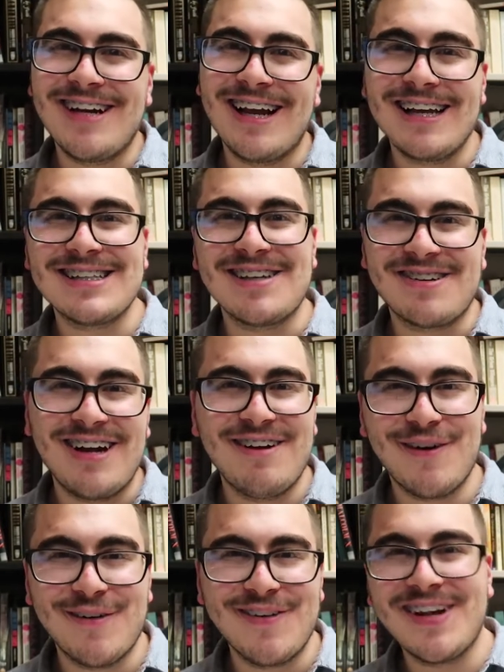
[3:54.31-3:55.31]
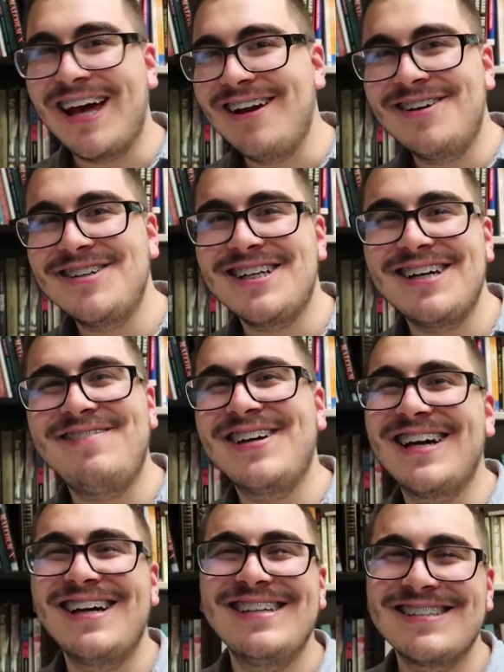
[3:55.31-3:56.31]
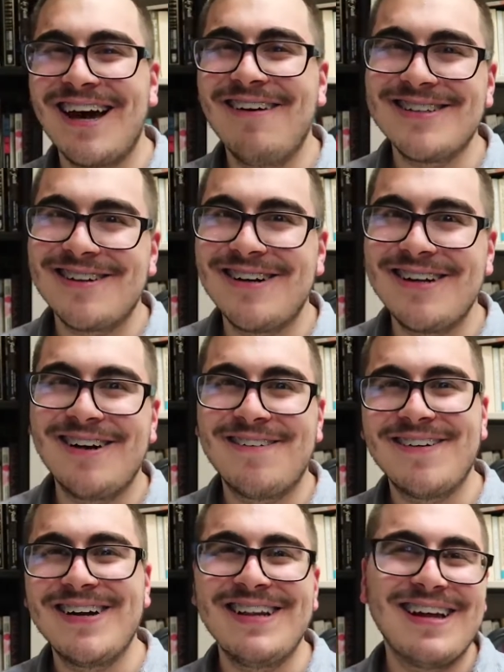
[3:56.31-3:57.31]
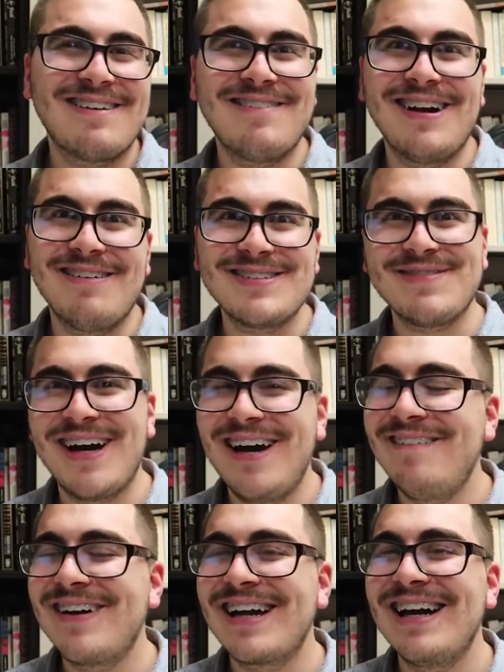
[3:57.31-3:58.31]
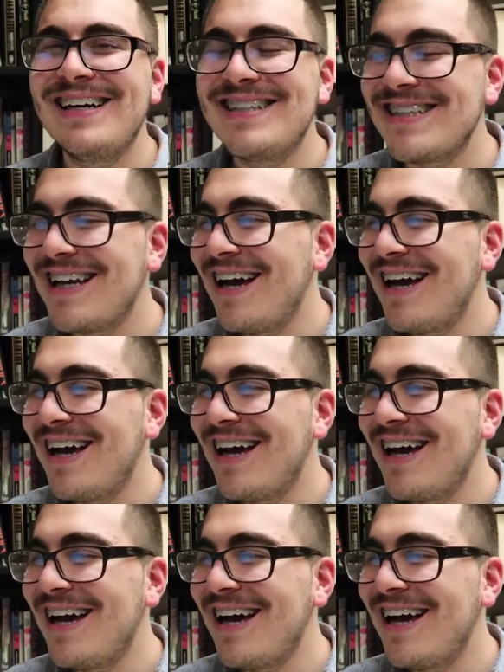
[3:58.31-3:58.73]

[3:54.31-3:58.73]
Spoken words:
and I guess I'm kind of over that notion because I was already over it like when I was 5, I guess.